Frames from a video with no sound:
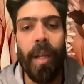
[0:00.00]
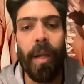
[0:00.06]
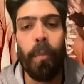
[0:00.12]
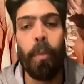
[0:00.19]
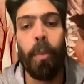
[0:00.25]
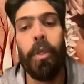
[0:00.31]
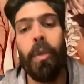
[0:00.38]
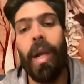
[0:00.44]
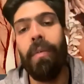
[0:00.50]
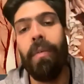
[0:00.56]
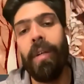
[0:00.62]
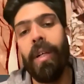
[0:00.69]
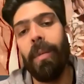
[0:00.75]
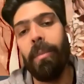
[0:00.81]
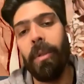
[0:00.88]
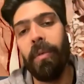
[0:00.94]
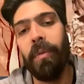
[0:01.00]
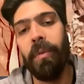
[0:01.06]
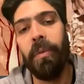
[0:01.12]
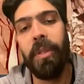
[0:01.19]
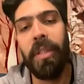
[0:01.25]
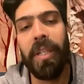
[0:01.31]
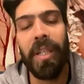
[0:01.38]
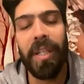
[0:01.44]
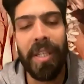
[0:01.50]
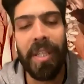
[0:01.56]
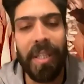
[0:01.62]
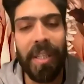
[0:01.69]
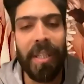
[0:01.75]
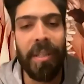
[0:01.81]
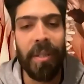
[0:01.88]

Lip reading: we do have a couple of really,